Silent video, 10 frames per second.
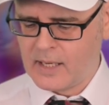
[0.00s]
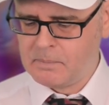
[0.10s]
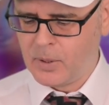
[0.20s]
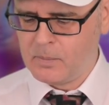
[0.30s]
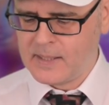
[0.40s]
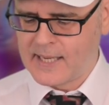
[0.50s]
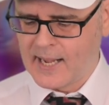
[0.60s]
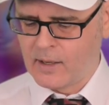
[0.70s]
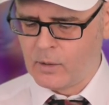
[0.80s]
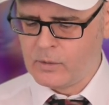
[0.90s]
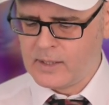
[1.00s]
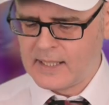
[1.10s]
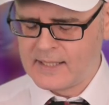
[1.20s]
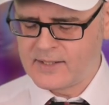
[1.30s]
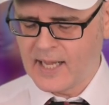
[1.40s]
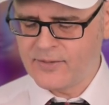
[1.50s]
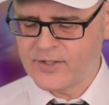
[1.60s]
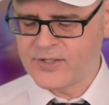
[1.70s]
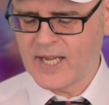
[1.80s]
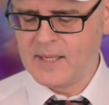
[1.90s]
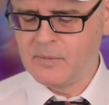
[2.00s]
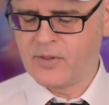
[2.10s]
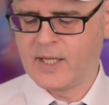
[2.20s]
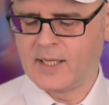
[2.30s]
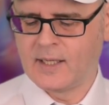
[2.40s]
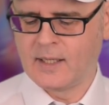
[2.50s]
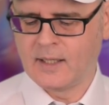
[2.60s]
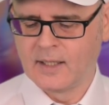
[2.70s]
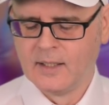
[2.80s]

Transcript: and put me down, is that the same thing?